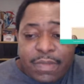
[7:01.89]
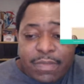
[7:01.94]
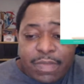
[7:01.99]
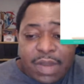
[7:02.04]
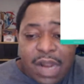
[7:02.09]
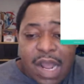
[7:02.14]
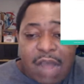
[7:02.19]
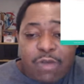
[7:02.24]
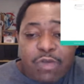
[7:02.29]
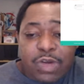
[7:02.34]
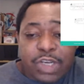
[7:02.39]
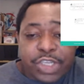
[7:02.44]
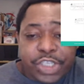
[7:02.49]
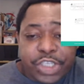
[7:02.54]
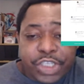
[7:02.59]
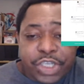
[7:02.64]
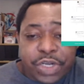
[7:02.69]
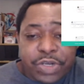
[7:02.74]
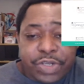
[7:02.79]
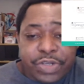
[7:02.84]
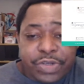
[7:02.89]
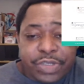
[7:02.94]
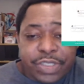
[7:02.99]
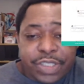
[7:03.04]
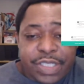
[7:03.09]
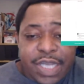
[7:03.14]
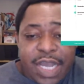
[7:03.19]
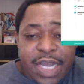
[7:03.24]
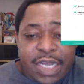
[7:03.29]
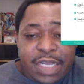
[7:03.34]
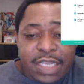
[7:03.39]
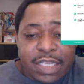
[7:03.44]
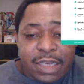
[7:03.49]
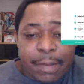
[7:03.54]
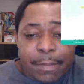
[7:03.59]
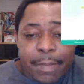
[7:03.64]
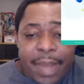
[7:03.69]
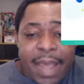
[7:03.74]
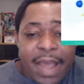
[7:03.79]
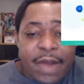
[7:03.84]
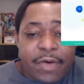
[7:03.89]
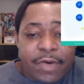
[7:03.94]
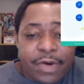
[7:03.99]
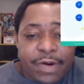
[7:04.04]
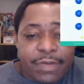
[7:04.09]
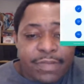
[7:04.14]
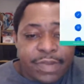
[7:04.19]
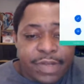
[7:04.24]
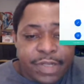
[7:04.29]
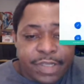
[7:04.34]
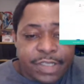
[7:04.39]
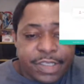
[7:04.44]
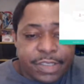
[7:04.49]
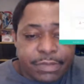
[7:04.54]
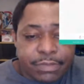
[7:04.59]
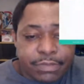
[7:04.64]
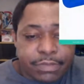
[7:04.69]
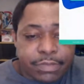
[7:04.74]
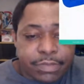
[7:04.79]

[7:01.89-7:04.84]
But I want to show you exactly the power of this.